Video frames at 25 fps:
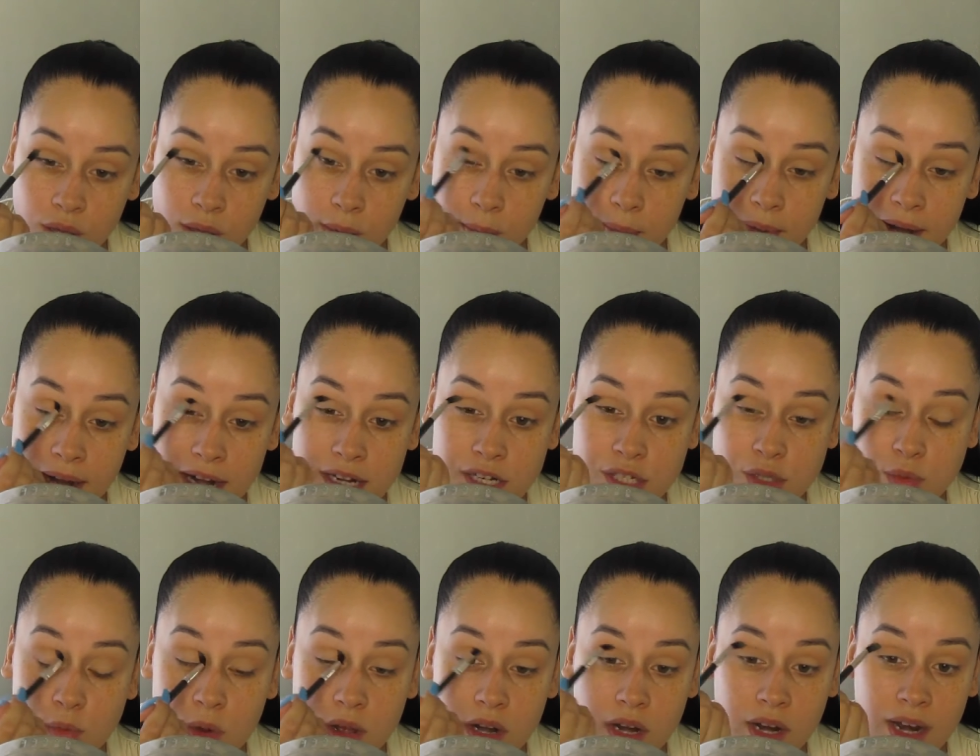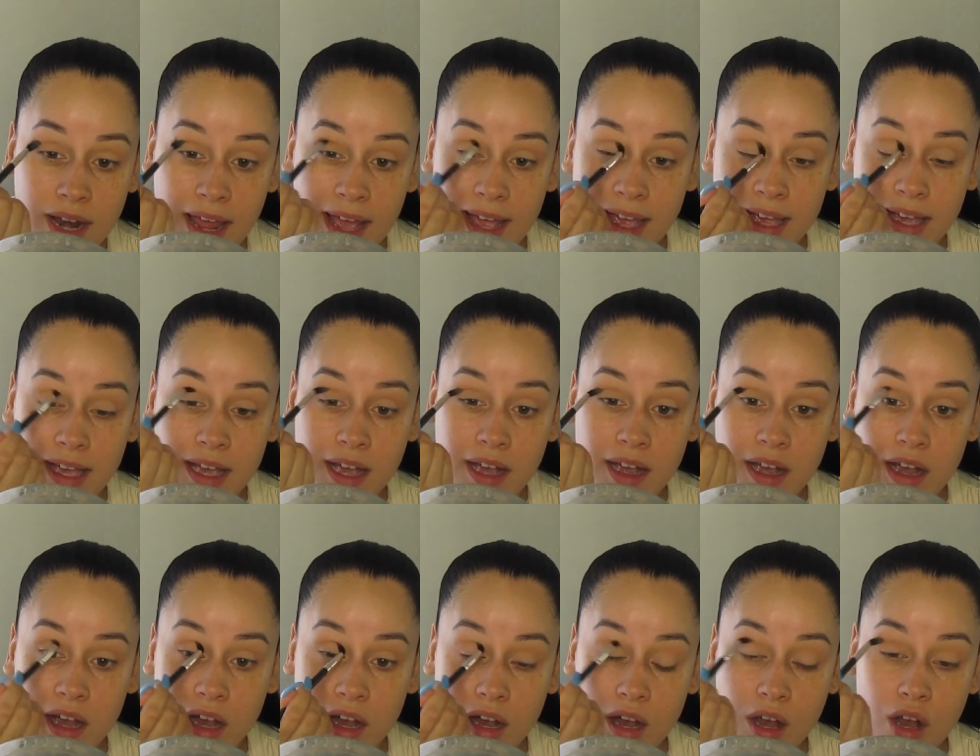But I just wanna like
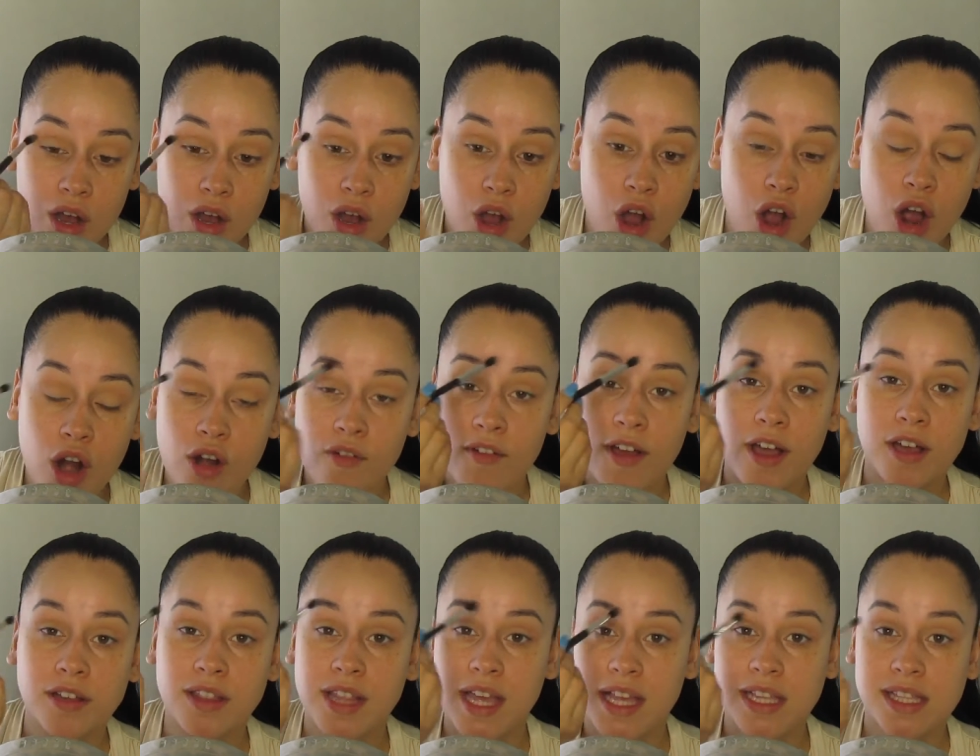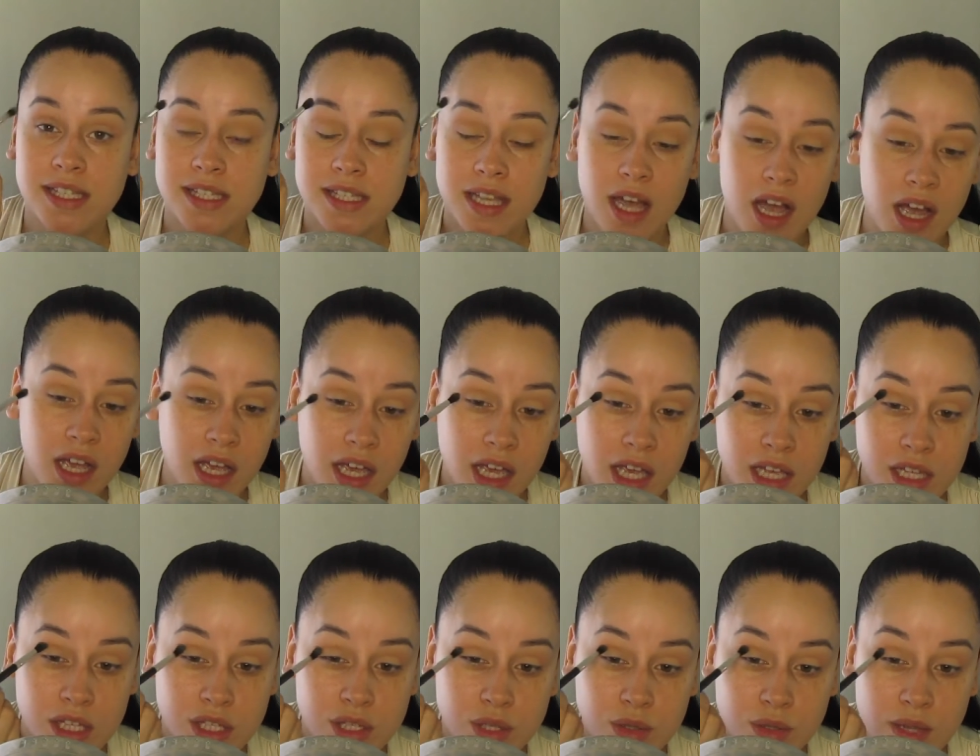carve out that
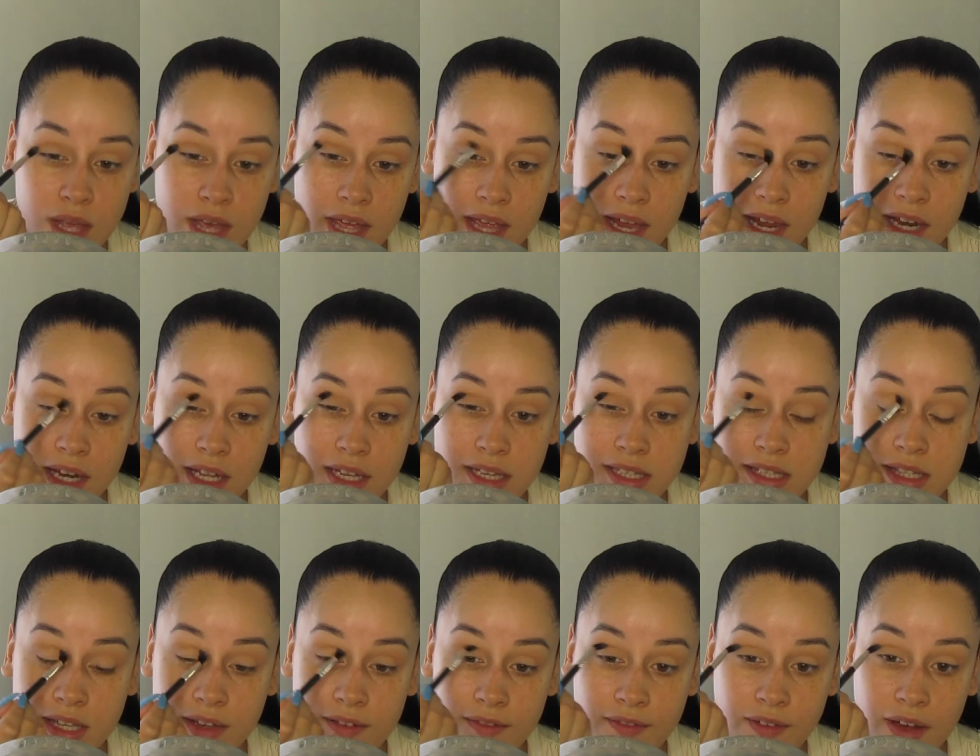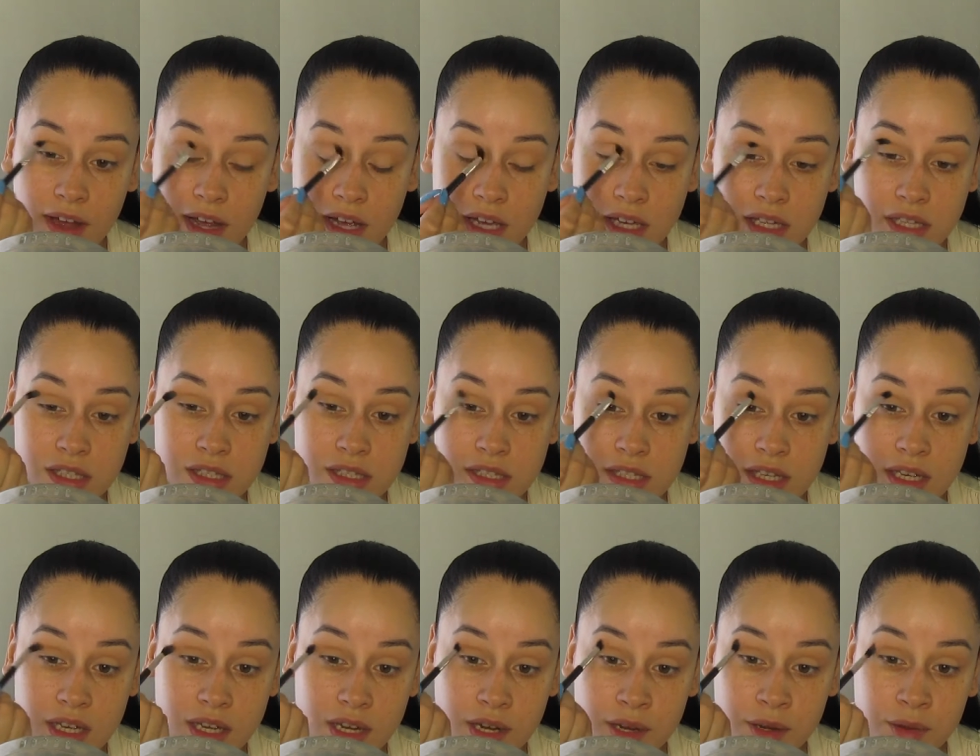socket so that it looks defined.
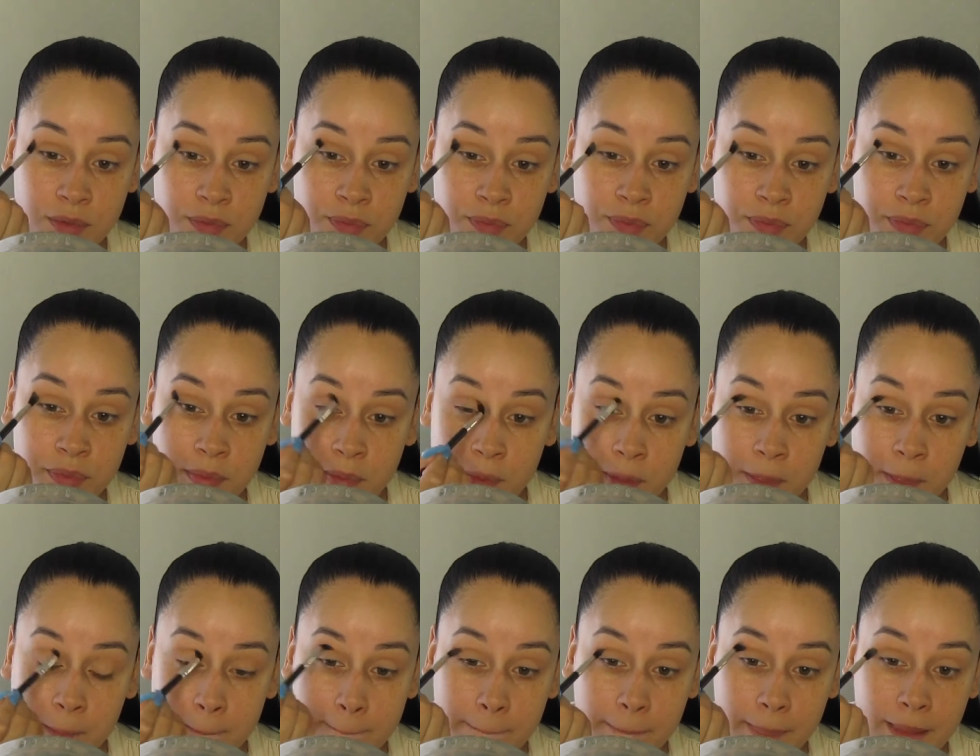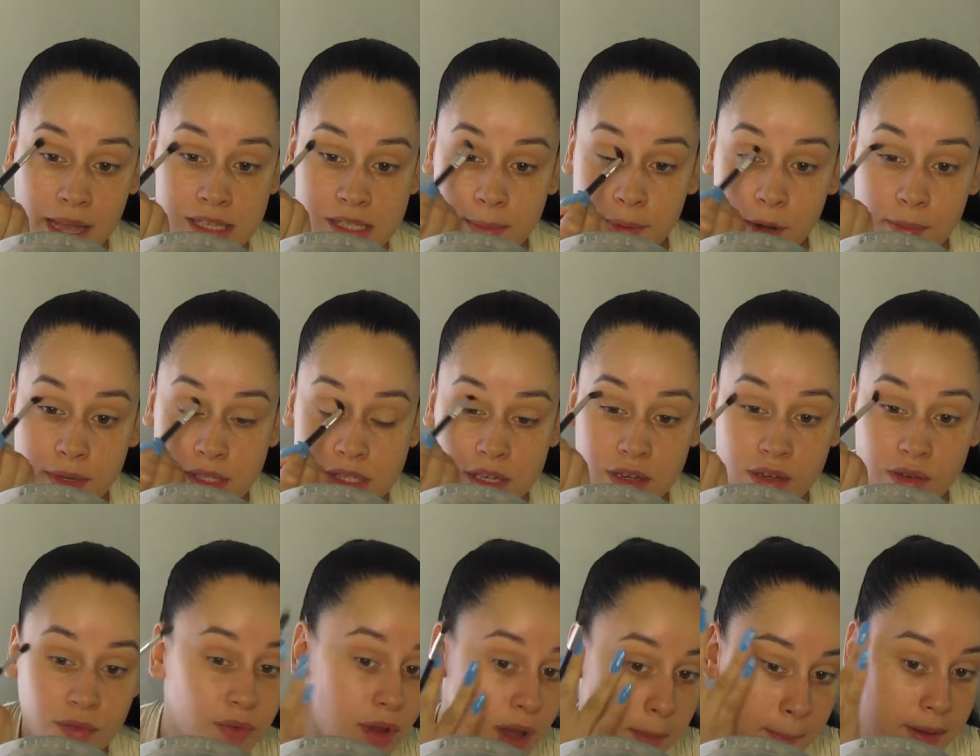If you
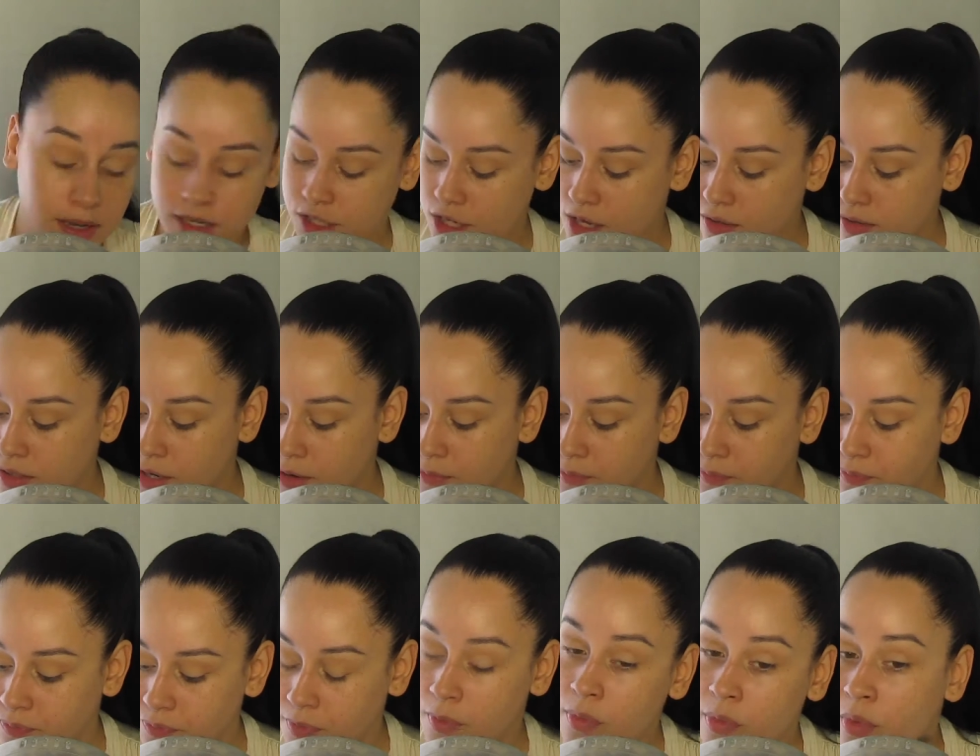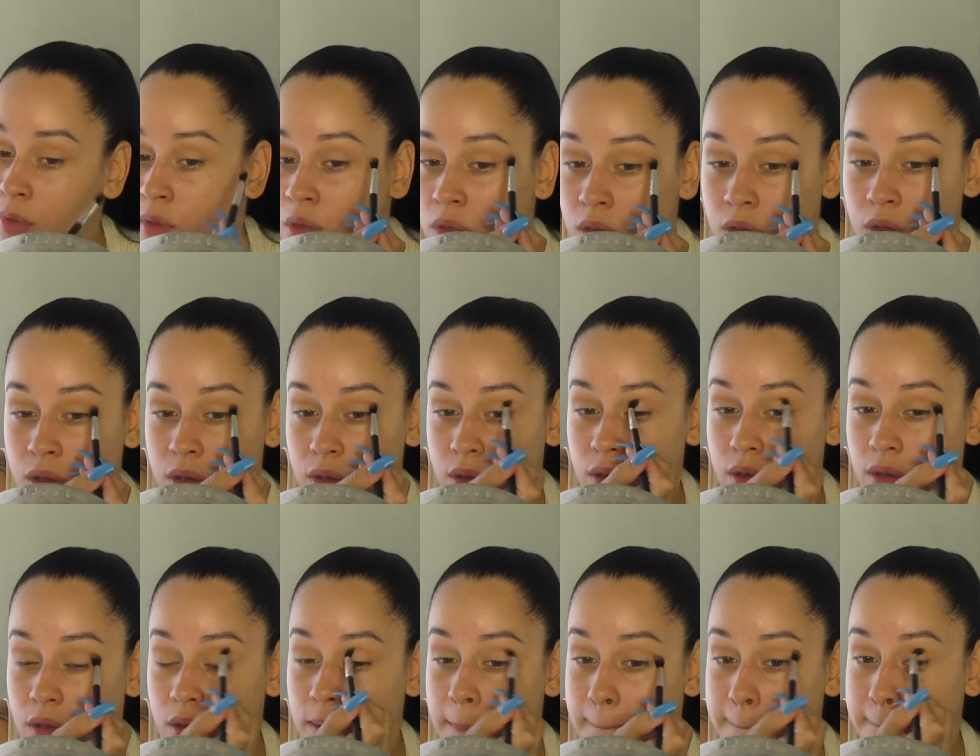let me touch you, if you let
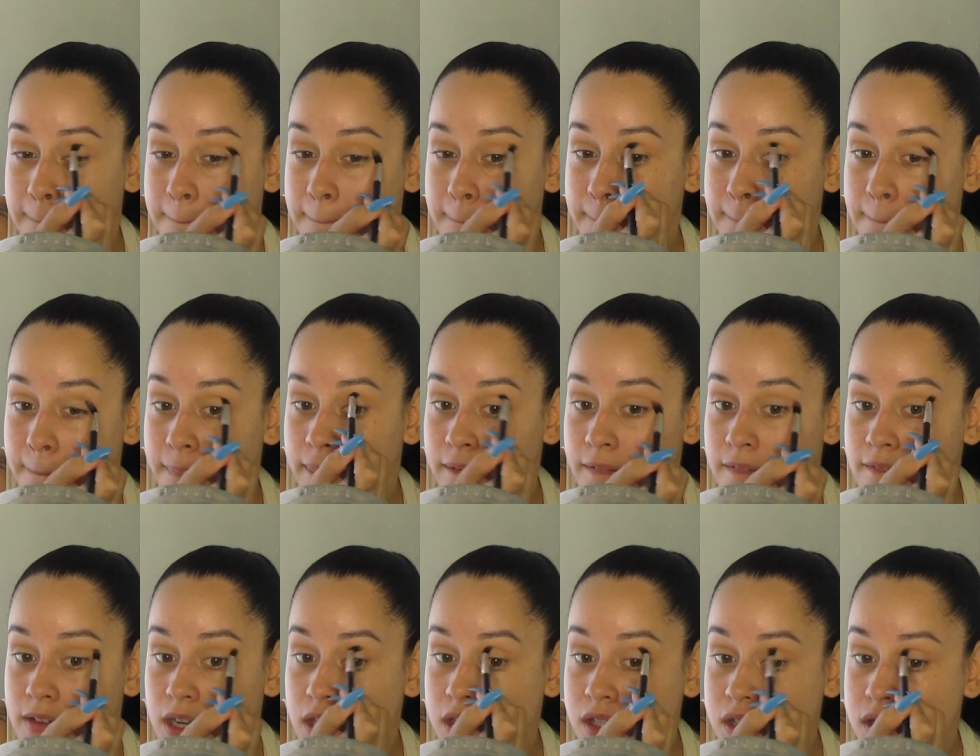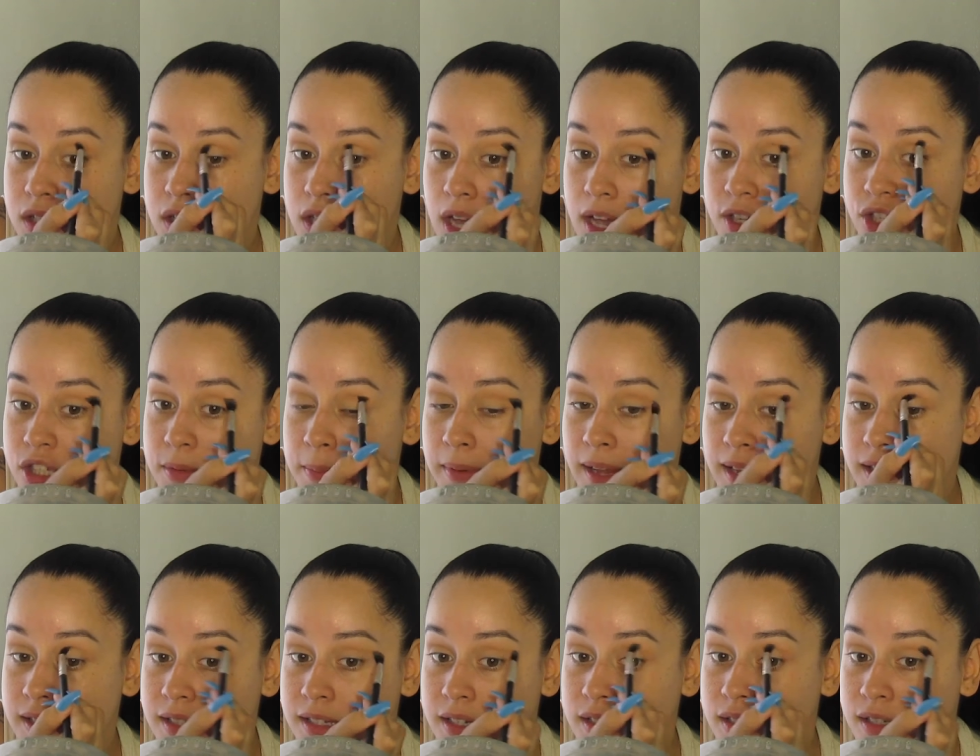me love you till the morning, no,
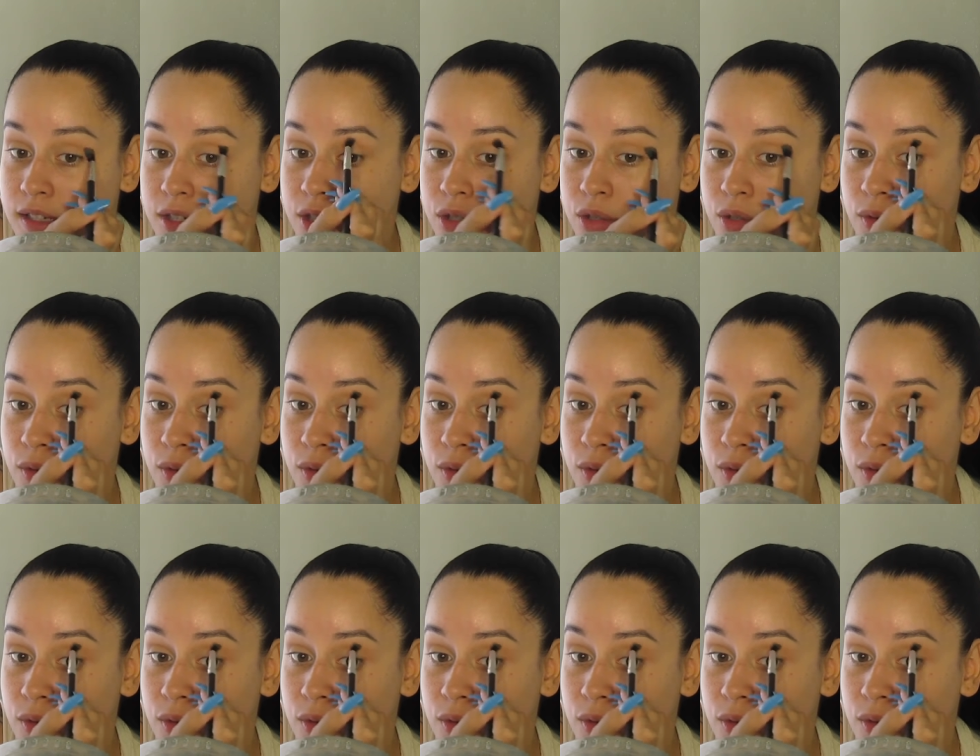no, no.